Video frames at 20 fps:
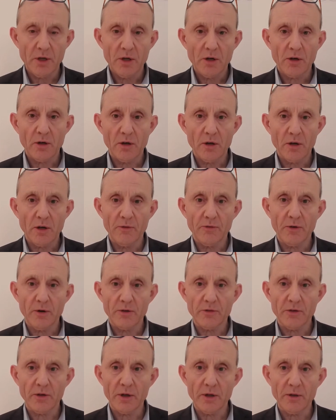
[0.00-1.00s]
Now, if you're a
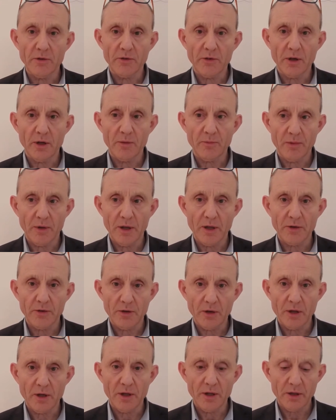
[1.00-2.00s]
single cell plant
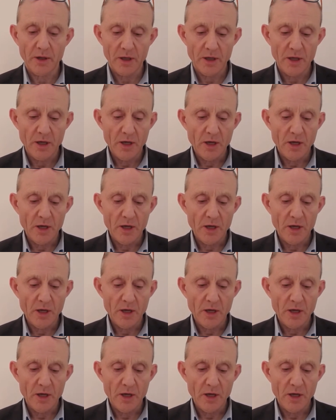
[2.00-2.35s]
on algae,